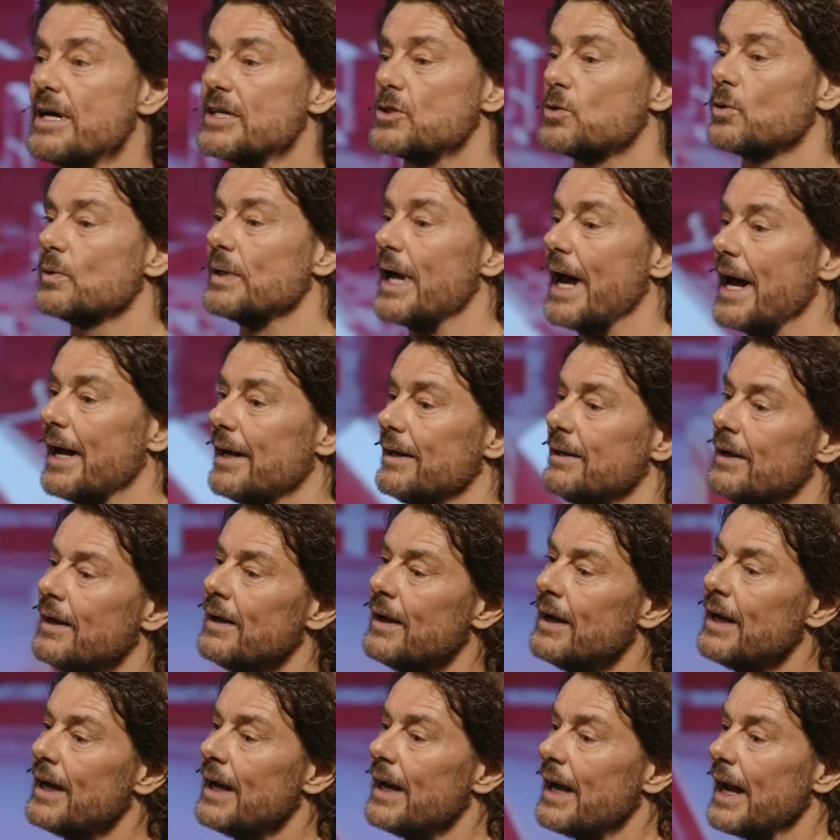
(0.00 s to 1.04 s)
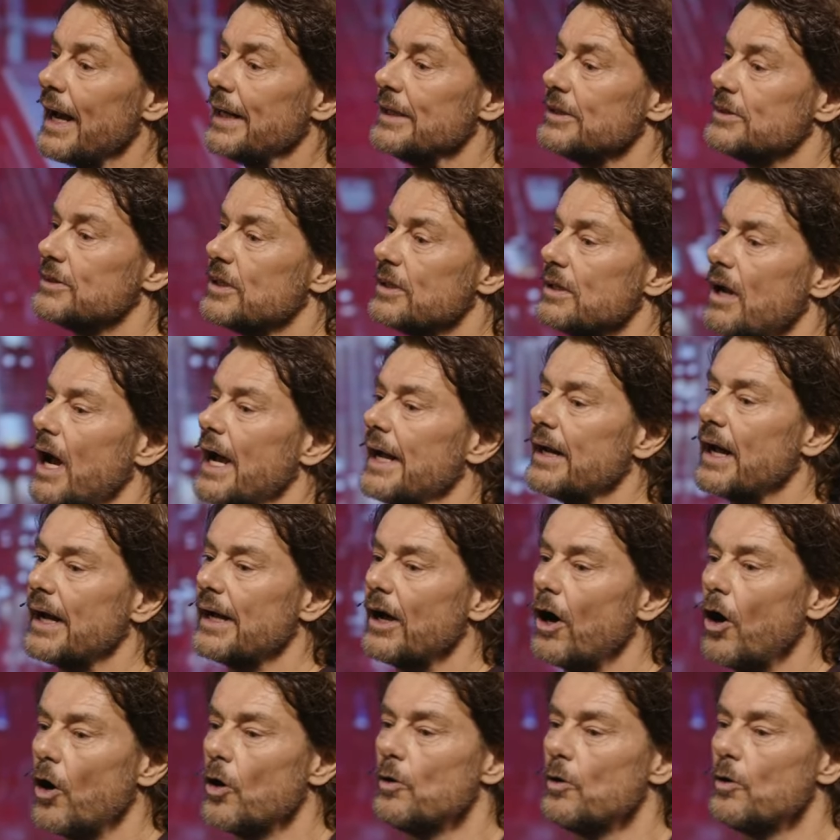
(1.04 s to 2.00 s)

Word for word: wrestle that. And, and tonight, I